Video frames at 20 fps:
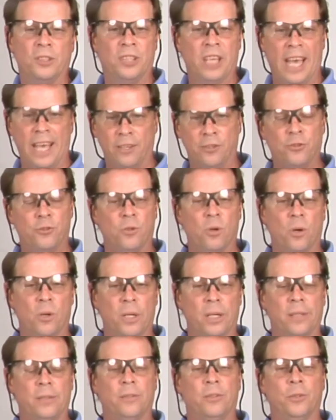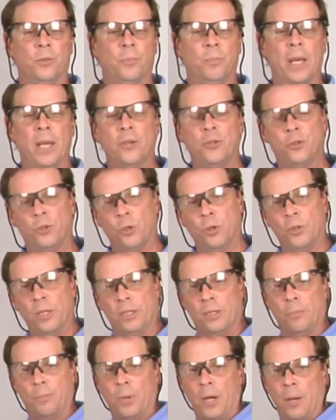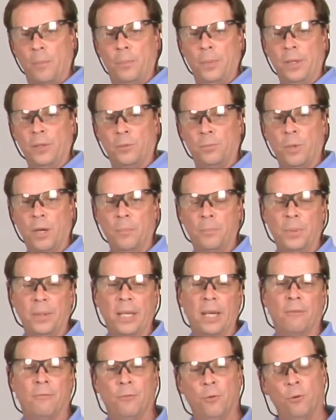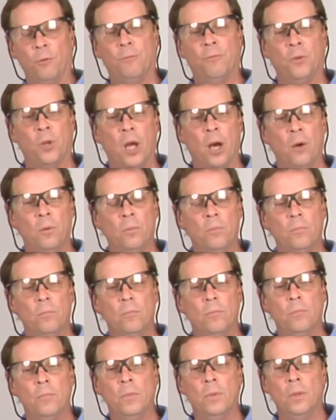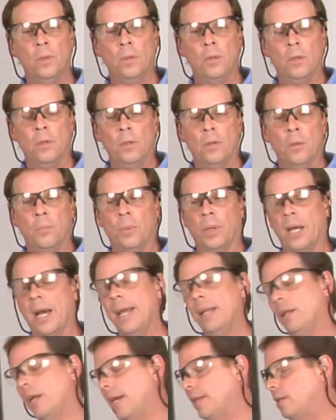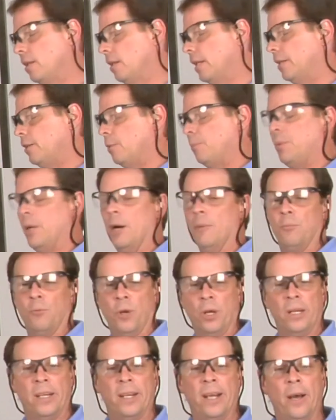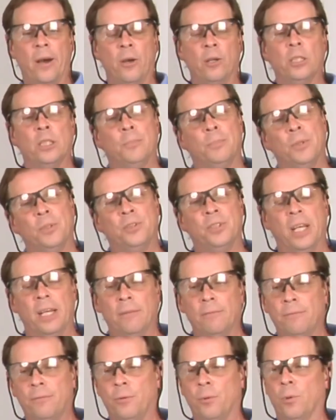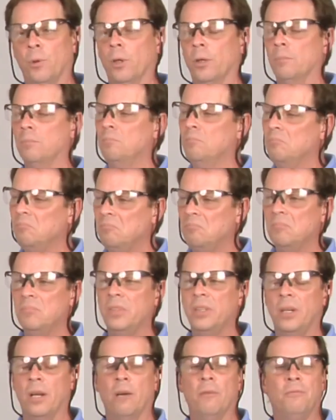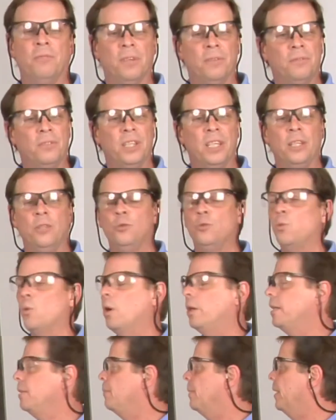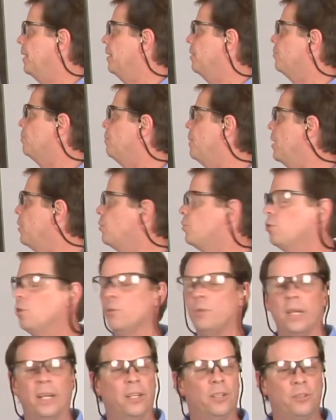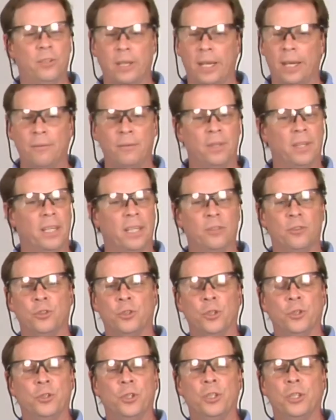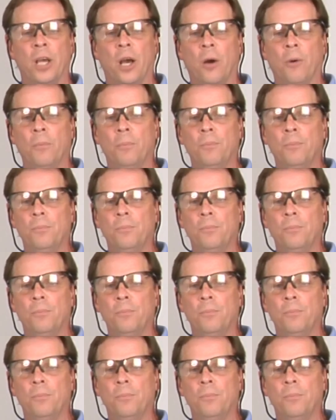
a test on it to make sure that the pump is pumping at full flow. But I like to let the pump run at 100% for, you know, 15, 20 minutes. Make sure that everything is good to go.